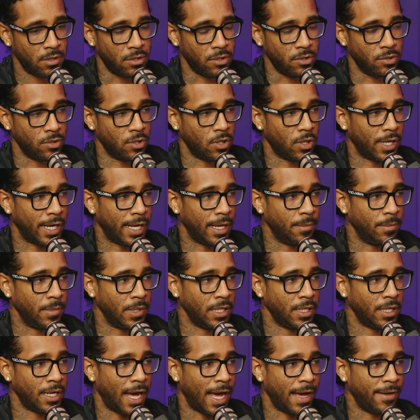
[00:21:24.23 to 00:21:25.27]
you know what I
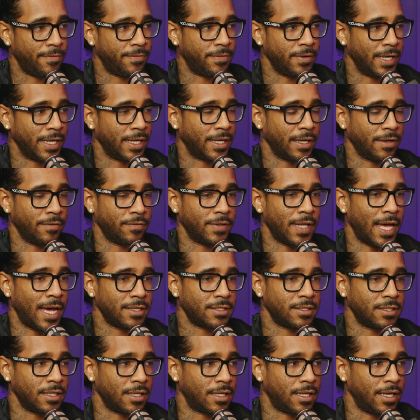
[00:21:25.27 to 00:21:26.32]
mean? I feel like if
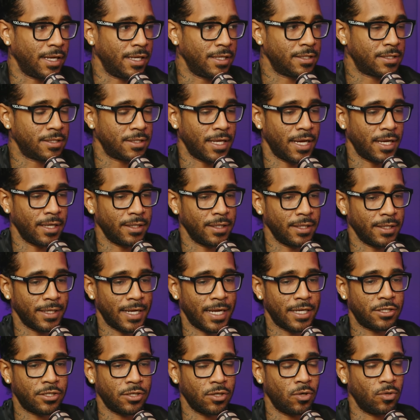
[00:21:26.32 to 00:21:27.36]
that's the case, that
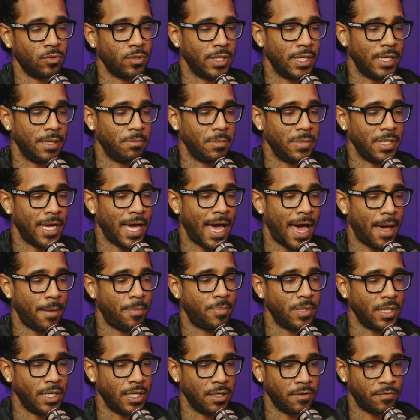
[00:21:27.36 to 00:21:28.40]
that should only be
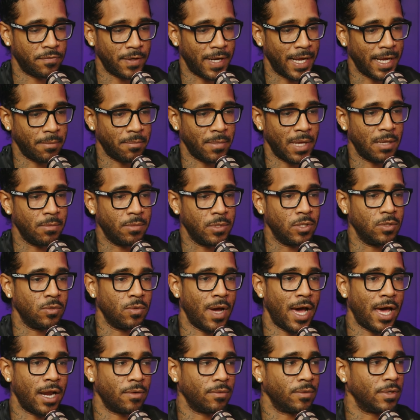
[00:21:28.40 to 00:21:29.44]
happening if like maybe you
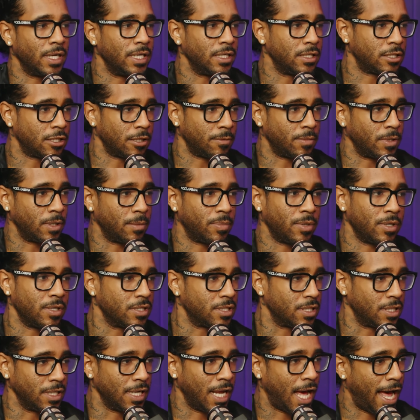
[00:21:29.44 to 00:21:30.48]
had a relationship and the
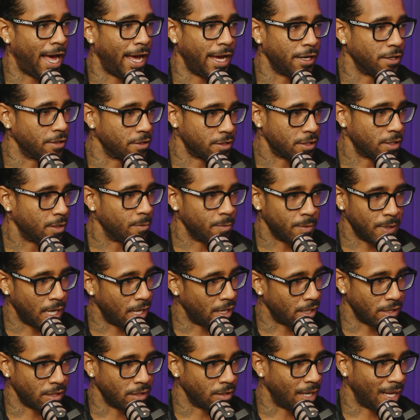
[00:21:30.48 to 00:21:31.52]
person died or something, and now
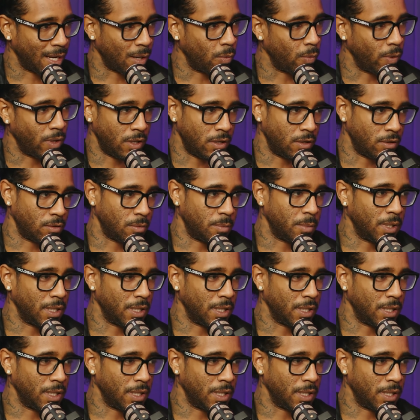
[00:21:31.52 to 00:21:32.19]
you're like widowed.